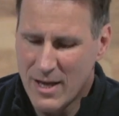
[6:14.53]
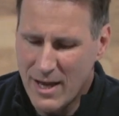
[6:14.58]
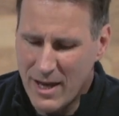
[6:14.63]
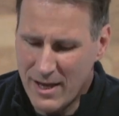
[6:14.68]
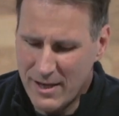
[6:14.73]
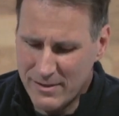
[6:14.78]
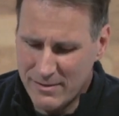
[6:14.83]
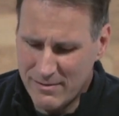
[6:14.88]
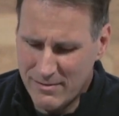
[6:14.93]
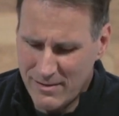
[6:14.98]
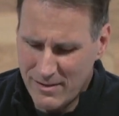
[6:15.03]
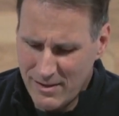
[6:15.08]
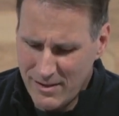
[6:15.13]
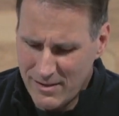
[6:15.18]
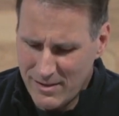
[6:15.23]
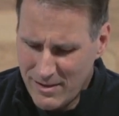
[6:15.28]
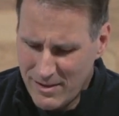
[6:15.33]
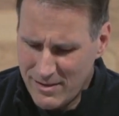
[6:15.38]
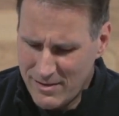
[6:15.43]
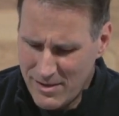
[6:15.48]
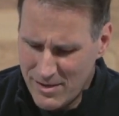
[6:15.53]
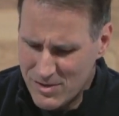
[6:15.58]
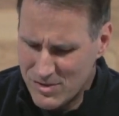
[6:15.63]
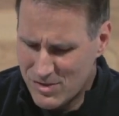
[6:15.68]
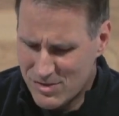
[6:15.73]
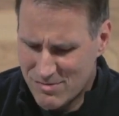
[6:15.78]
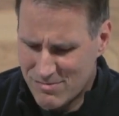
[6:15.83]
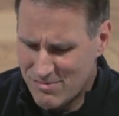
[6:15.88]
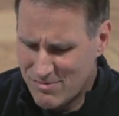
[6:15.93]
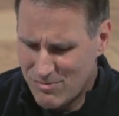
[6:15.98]
And, and
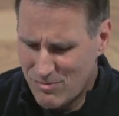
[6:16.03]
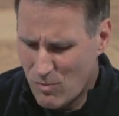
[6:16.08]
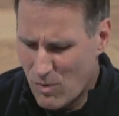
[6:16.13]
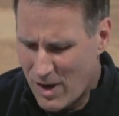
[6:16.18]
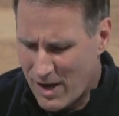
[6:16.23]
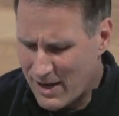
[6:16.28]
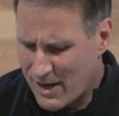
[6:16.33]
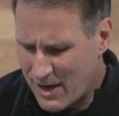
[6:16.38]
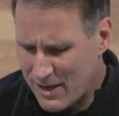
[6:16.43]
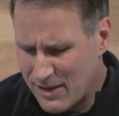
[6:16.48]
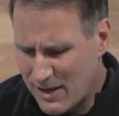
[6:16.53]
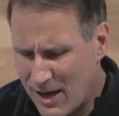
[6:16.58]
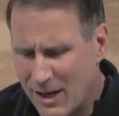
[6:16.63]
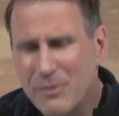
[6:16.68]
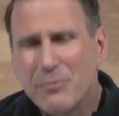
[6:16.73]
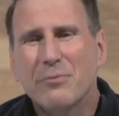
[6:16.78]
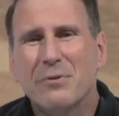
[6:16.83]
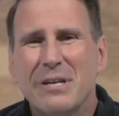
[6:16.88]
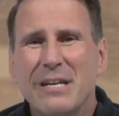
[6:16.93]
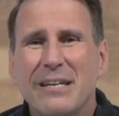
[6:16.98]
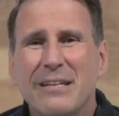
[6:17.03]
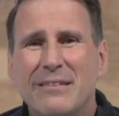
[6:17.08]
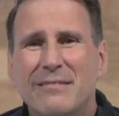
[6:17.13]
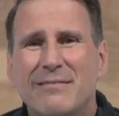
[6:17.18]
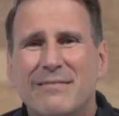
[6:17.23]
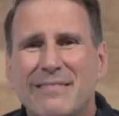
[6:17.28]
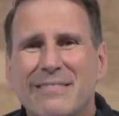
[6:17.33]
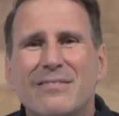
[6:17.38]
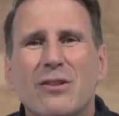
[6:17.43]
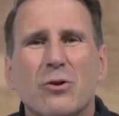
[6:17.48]
here's why I, I read
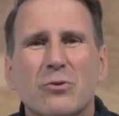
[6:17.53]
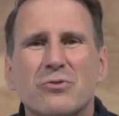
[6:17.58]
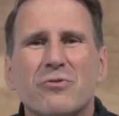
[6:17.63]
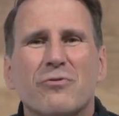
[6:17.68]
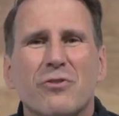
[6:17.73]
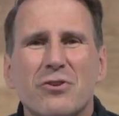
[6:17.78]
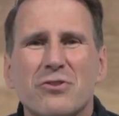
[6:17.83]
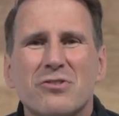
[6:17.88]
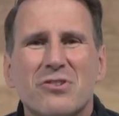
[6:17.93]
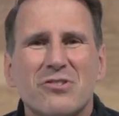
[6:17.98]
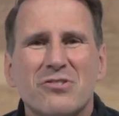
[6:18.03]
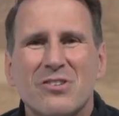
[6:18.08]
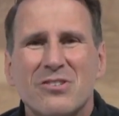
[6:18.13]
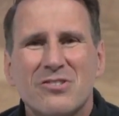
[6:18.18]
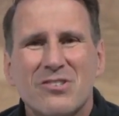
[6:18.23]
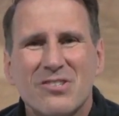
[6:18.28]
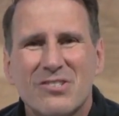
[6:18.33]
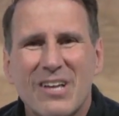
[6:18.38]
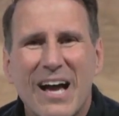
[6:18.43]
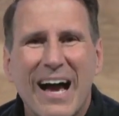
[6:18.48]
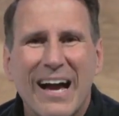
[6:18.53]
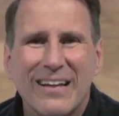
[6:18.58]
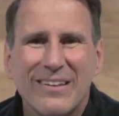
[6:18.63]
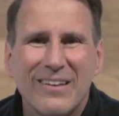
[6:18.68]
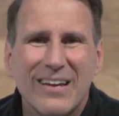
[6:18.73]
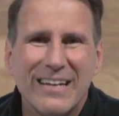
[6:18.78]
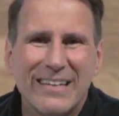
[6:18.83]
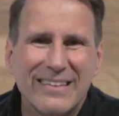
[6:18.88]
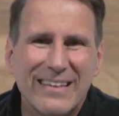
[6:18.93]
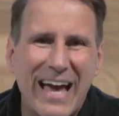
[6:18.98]
those verses and just
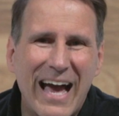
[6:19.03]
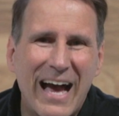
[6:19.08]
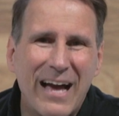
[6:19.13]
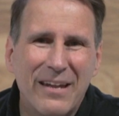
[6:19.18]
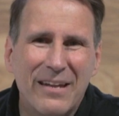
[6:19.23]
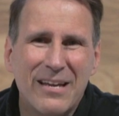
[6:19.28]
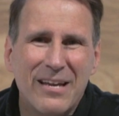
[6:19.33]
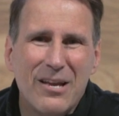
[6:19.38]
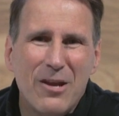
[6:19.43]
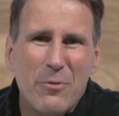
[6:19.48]
highlight that.